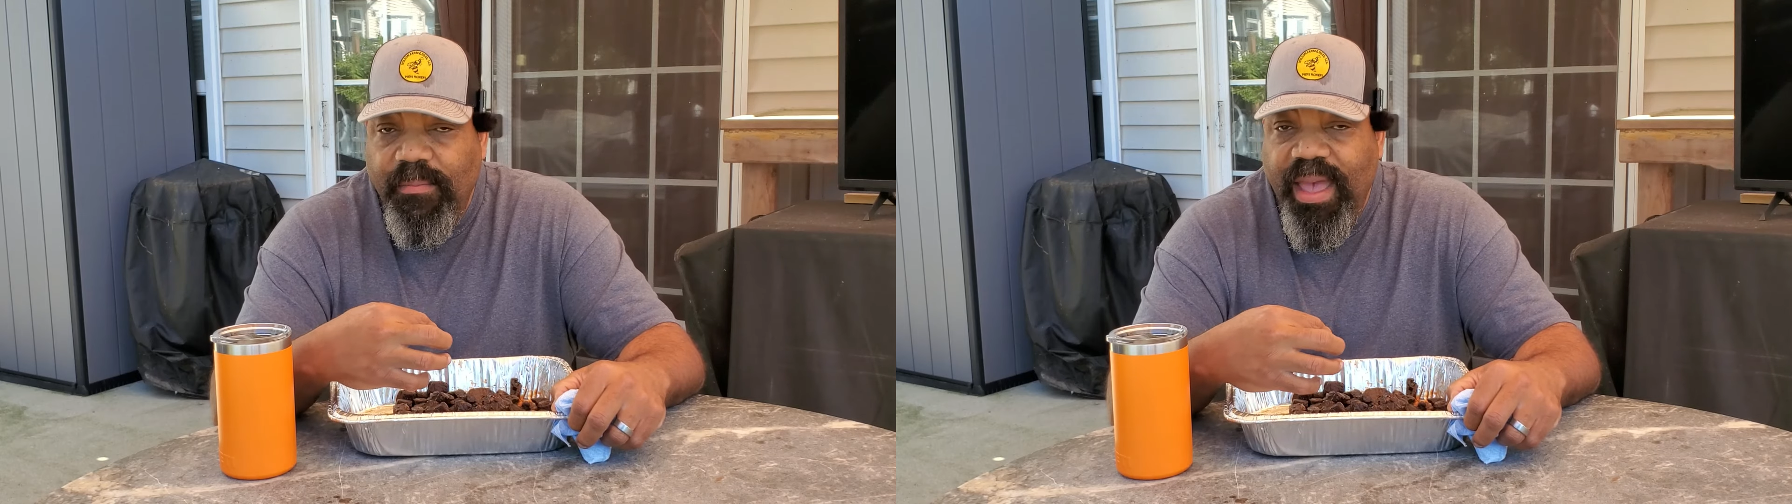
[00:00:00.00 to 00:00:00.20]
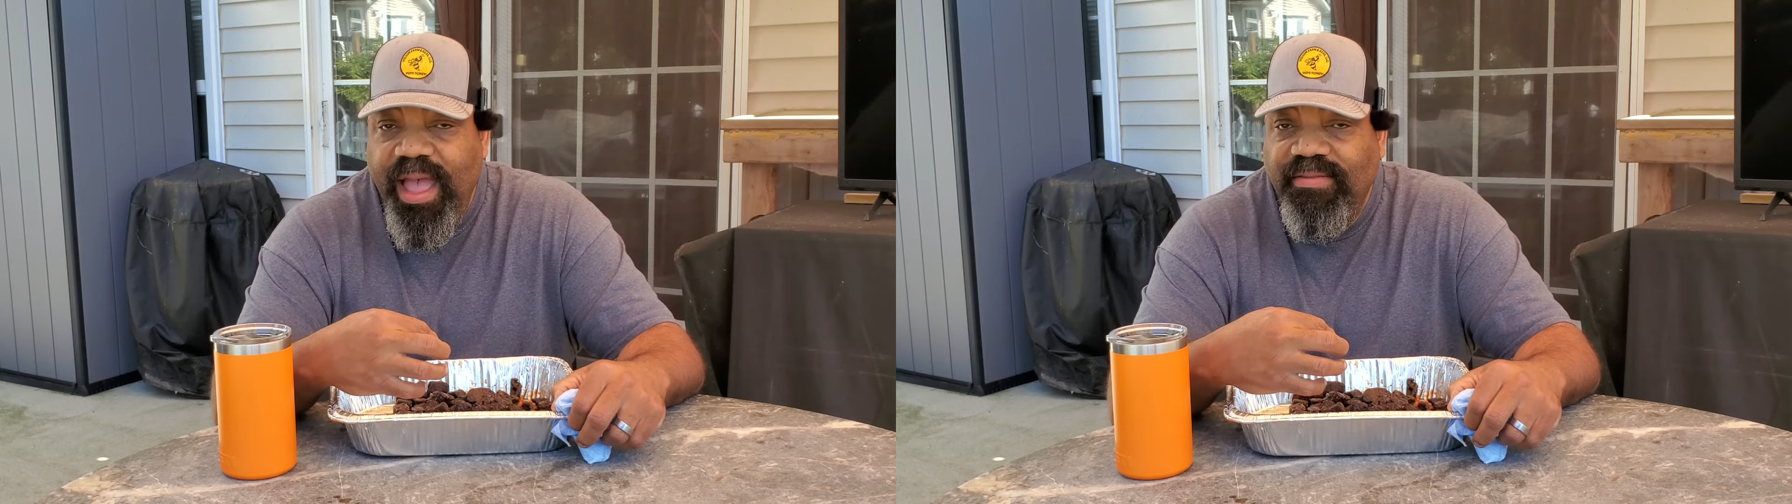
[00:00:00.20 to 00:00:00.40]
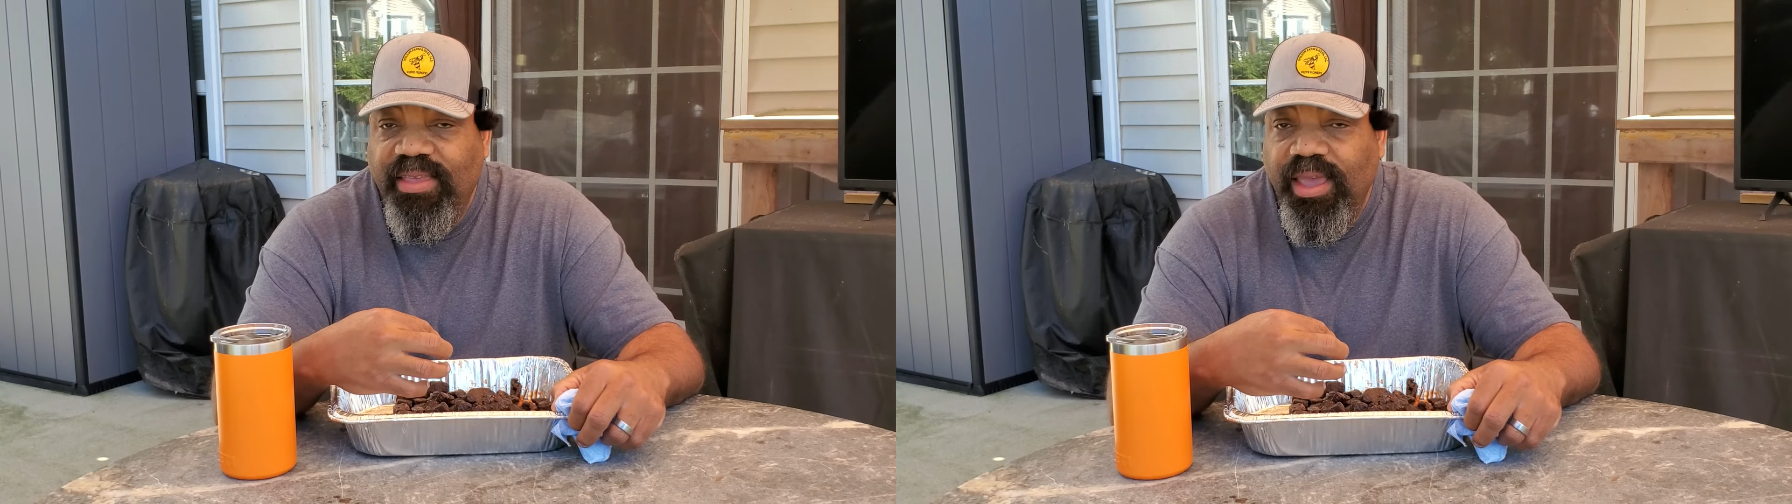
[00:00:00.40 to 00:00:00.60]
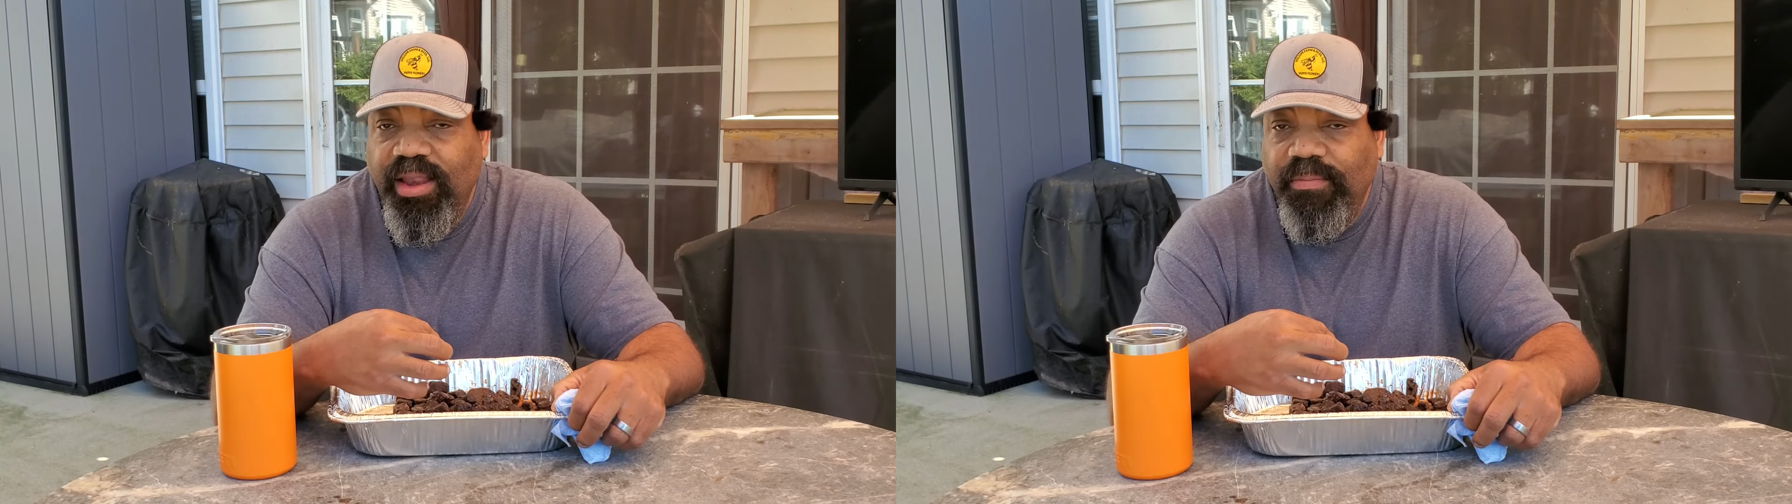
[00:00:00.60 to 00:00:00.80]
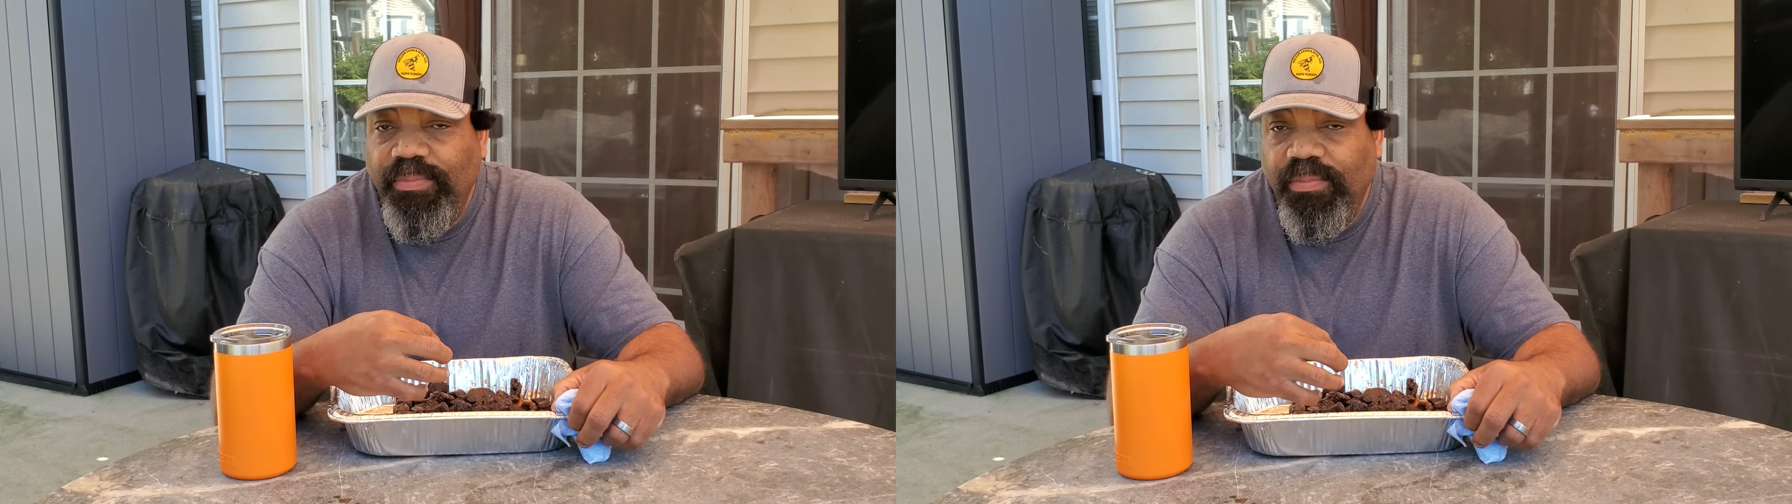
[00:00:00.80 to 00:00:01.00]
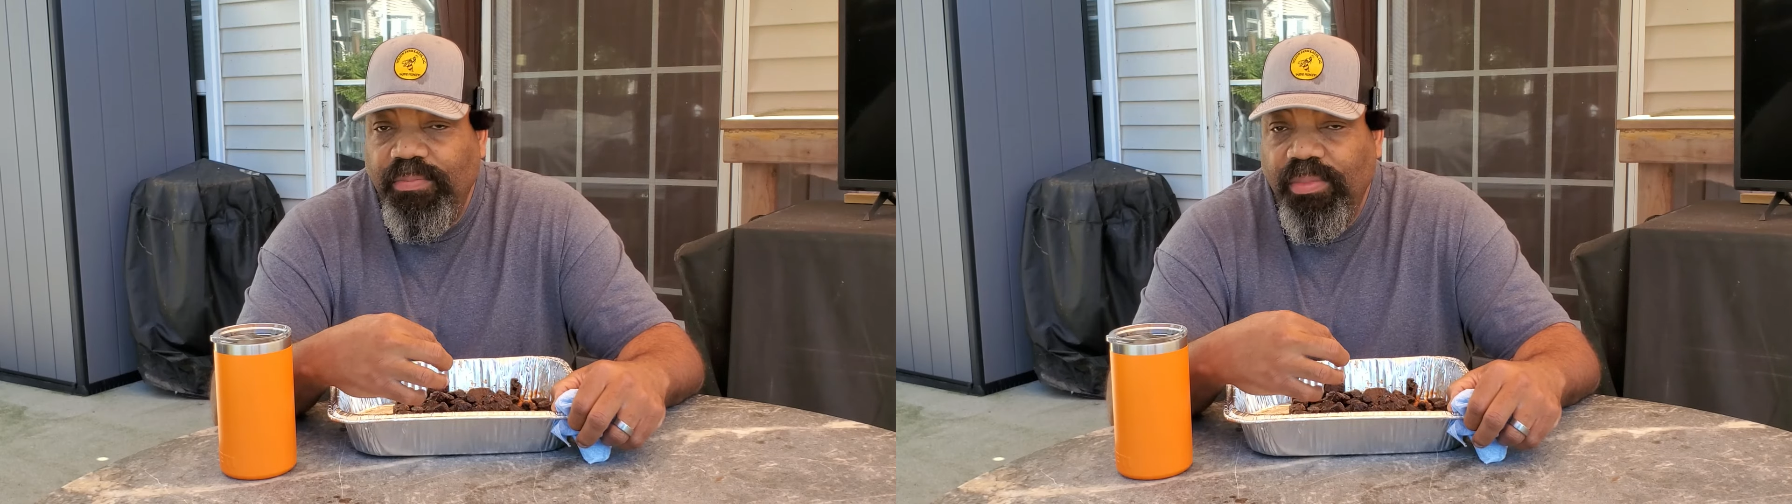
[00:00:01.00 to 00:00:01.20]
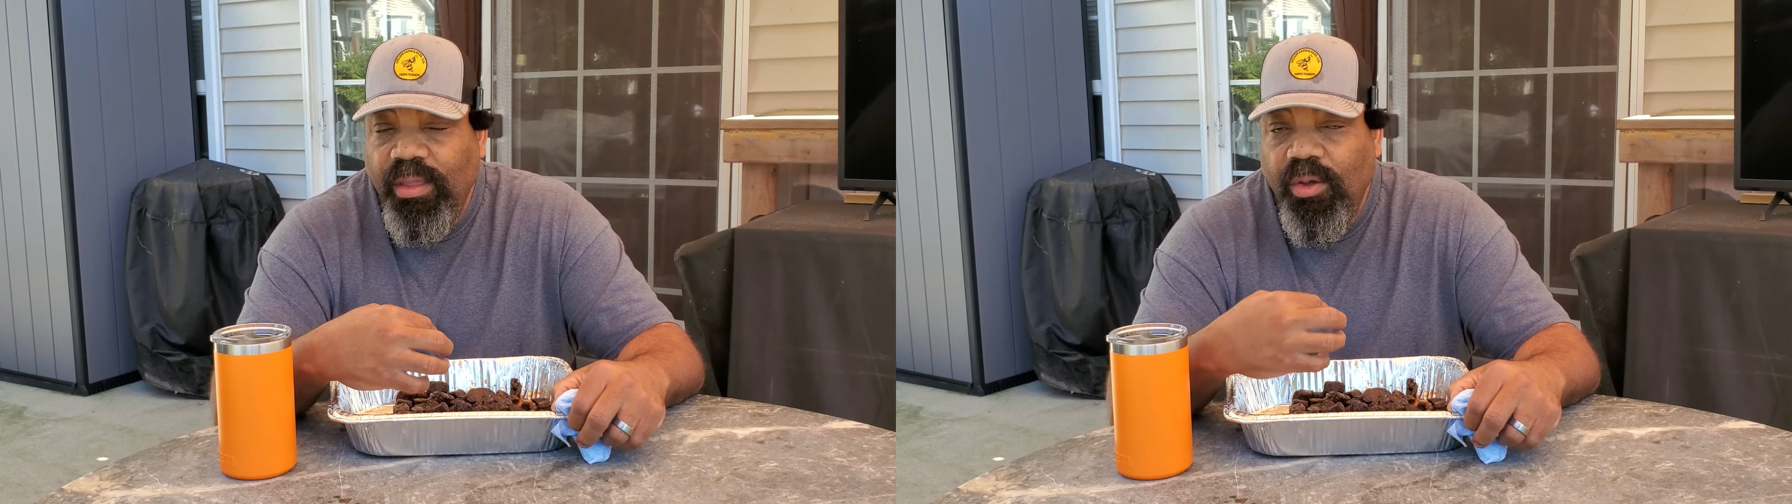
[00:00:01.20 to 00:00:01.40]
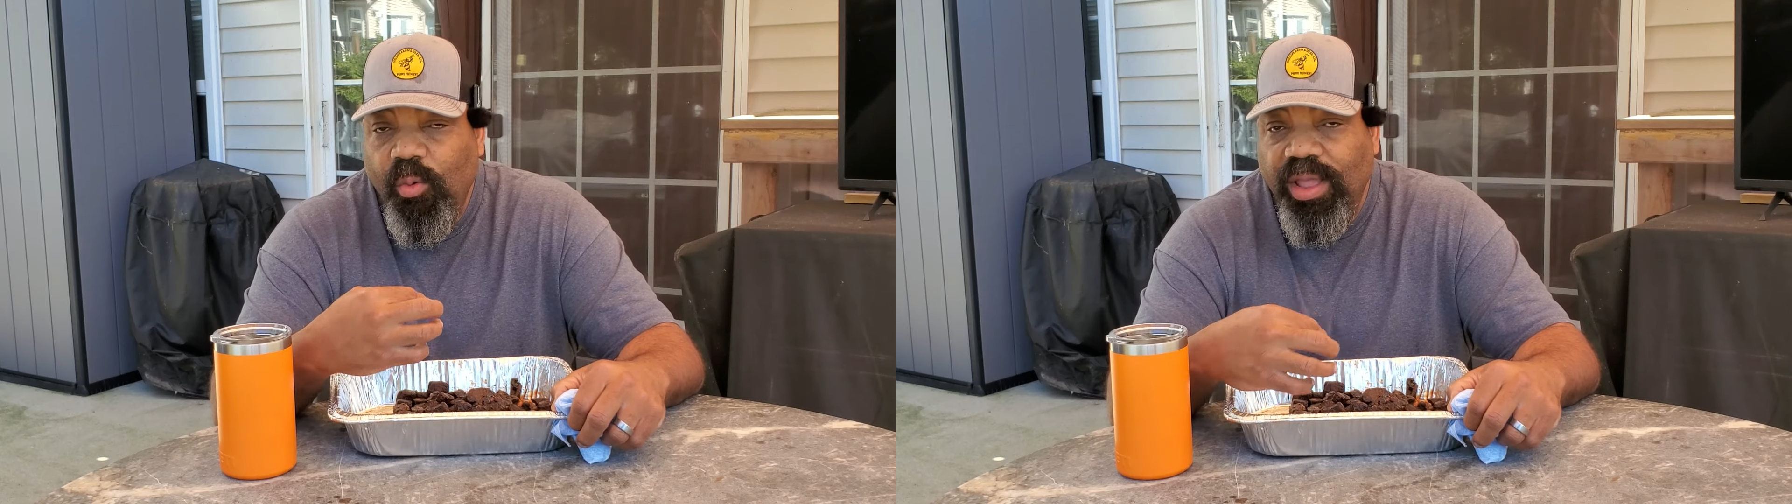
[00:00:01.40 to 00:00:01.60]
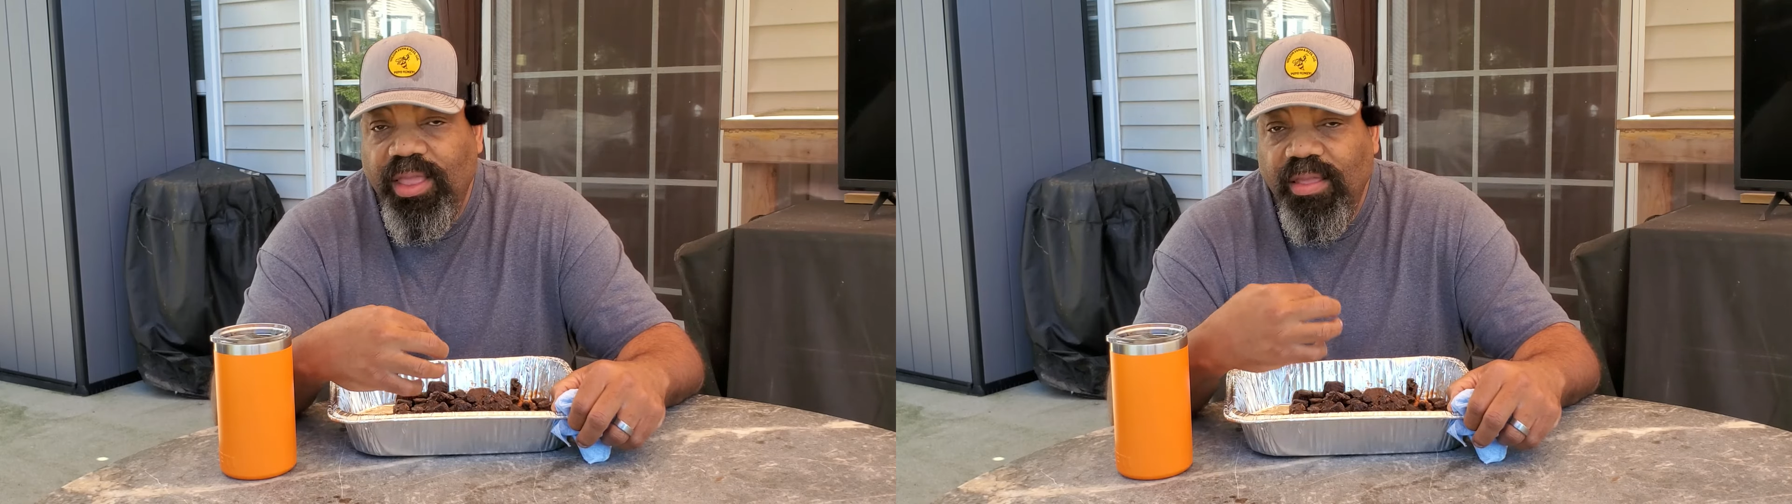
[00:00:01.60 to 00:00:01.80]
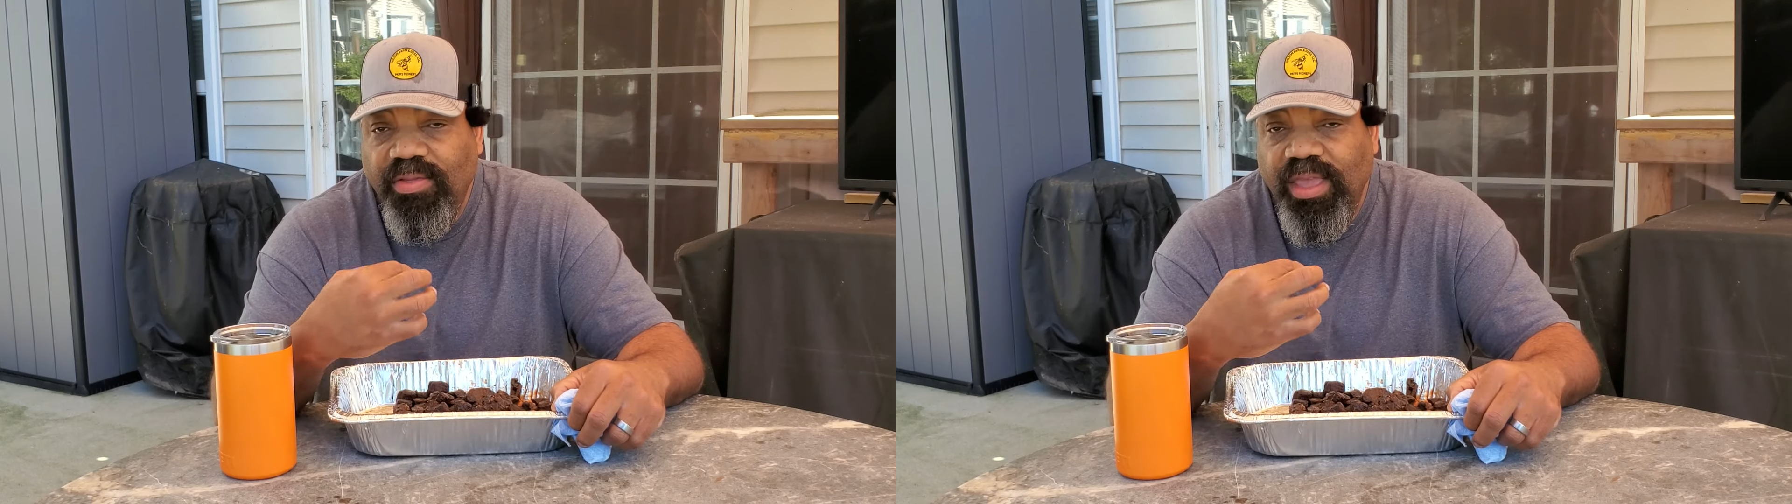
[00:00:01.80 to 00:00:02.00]
basket with
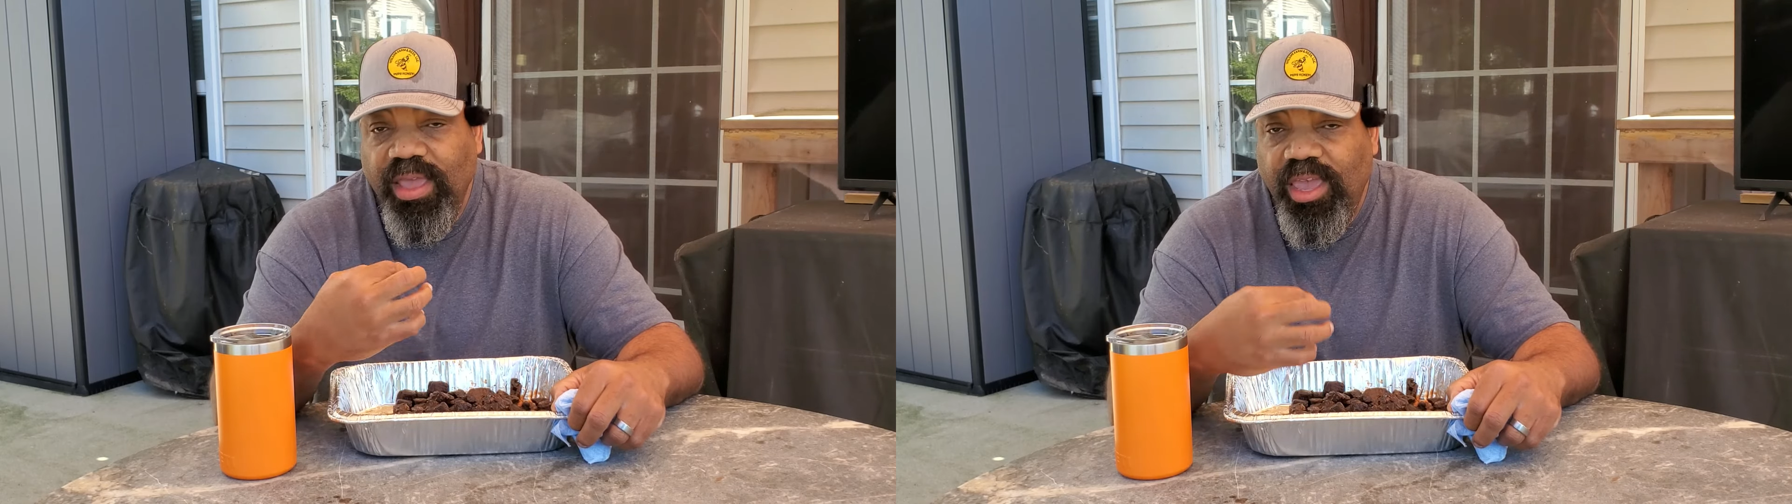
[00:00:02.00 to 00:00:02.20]
the